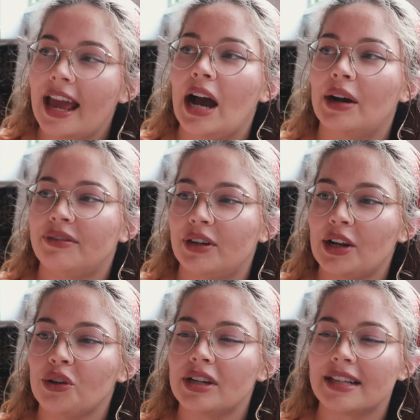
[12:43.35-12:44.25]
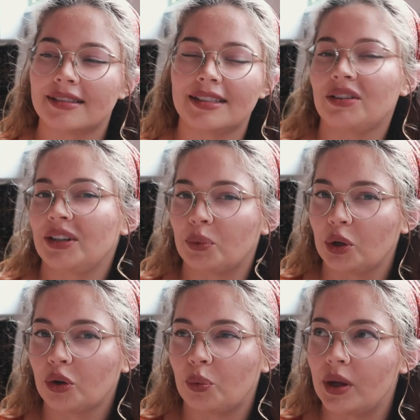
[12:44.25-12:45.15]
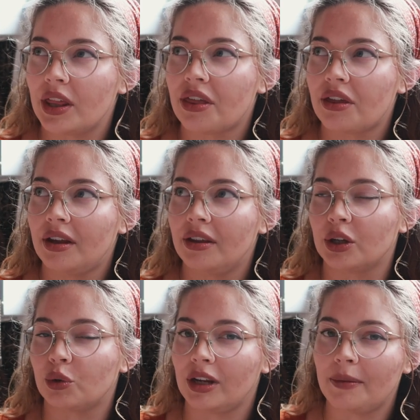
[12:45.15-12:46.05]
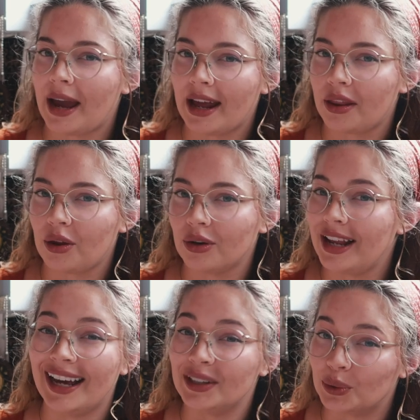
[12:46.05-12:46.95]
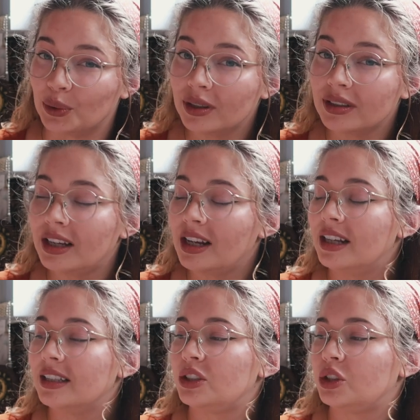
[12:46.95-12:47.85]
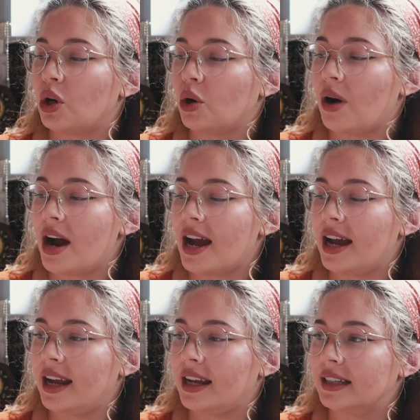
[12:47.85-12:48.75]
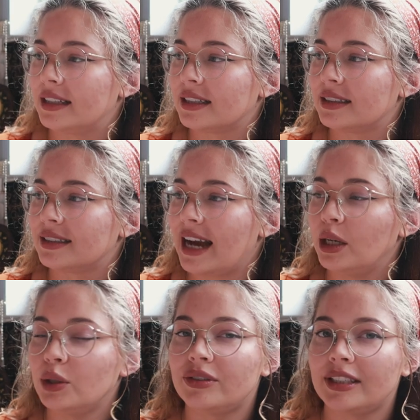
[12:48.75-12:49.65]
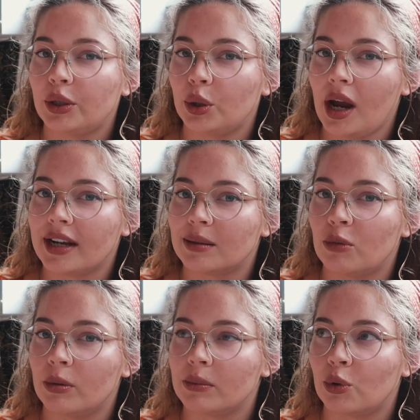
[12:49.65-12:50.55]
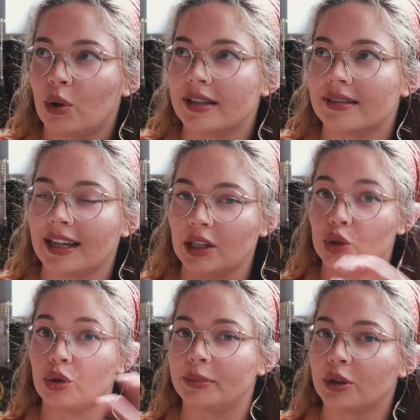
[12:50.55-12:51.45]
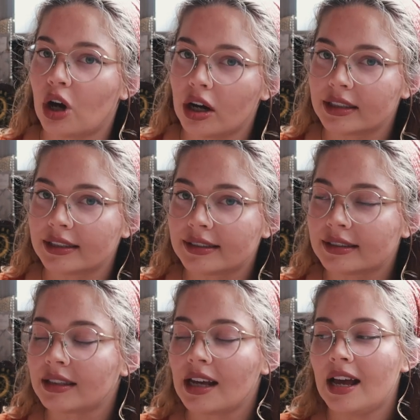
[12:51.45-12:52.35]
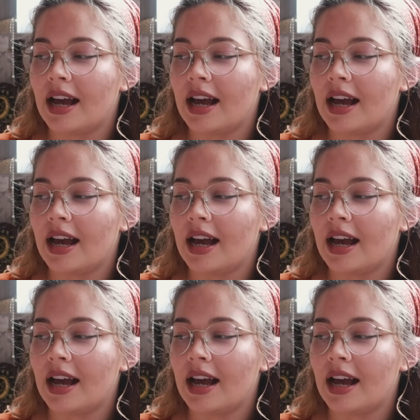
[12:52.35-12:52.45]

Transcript: However, I don't necessarily work with the Greek pantheon at all, so I kind of see her at the moment more as like a triple goddess.